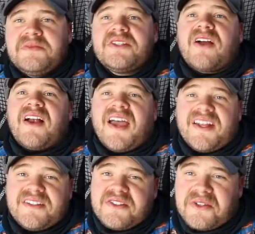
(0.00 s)
All
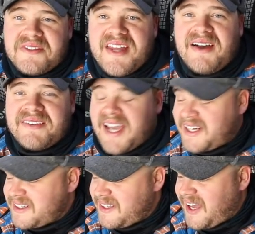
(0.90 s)
right, so it's now 9
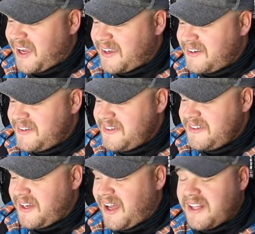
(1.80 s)
o'clock.
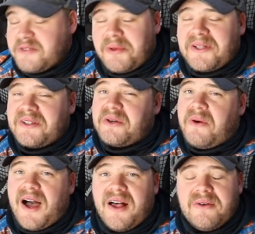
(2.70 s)
It's been a little
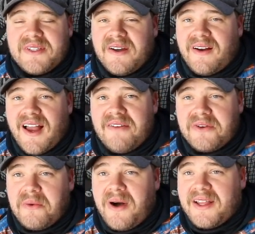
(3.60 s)
while without graphing
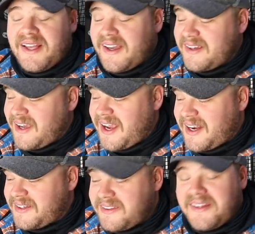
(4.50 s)
a walleye, and
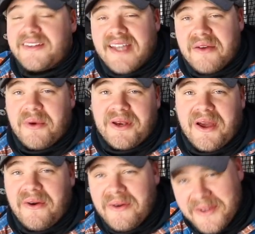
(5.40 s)
I think that
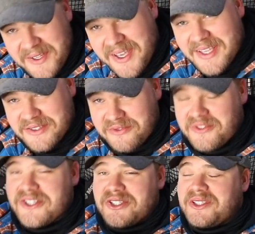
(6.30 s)
window is
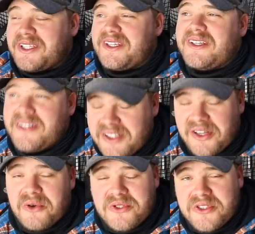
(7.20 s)
officially
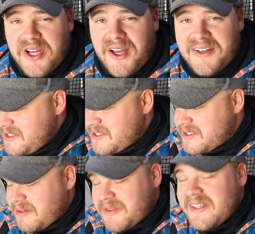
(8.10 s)
closed shut. Just
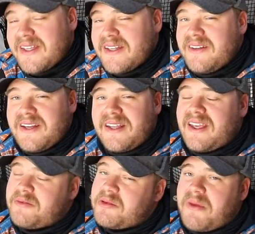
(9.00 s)
something that you need to
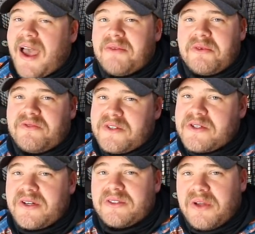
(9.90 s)
keep in mind when
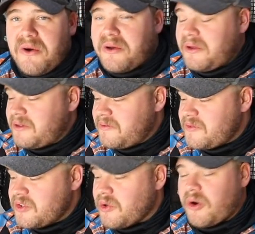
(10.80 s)
fishing your local,
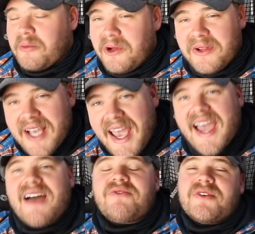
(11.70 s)
normal,
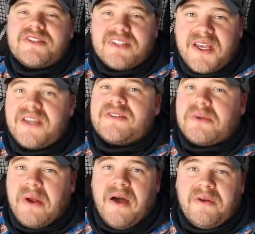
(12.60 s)
average lakes
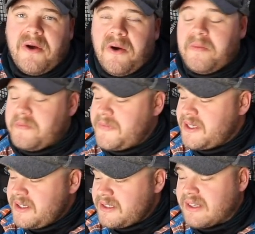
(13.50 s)
around home.
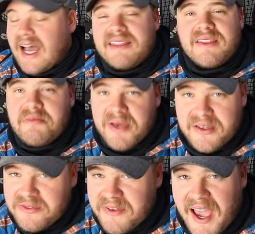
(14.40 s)
Not the
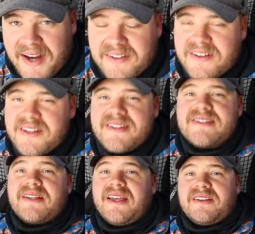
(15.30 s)
big
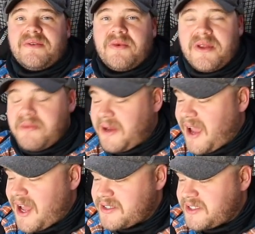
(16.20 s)
factories like the
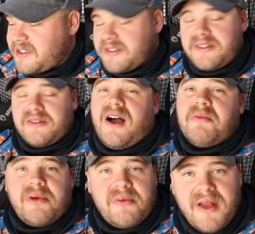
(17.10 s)
Winnipegoshish,
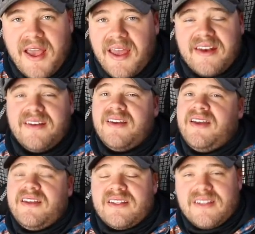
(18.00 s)
Upper Red,
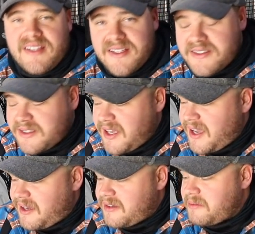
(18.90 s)
the Leech
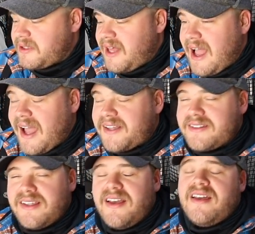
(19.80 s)
Lake, Mille
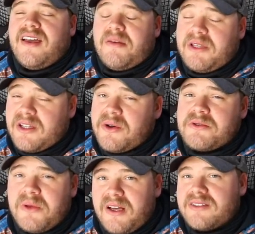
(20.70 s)
Lacs. I mean,
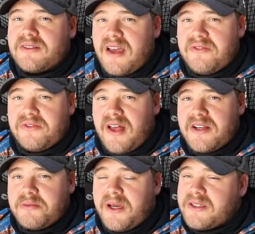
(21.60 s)
those will also have
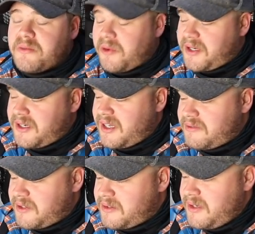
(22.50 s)
flash bites morning and
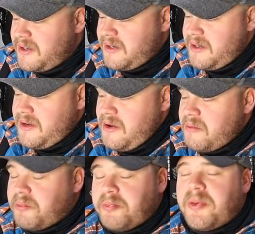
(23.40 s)
evening.
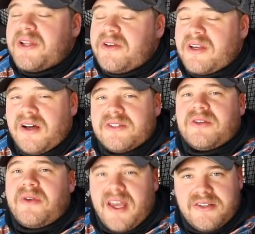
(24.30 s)
But you can
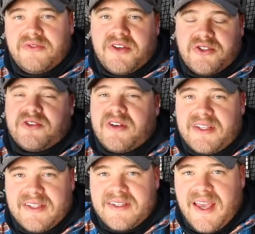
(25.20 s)
also catch fish
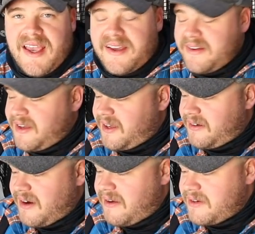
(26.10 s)
during the day. And
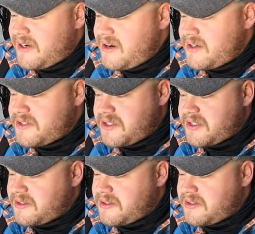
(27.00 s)
around here, it's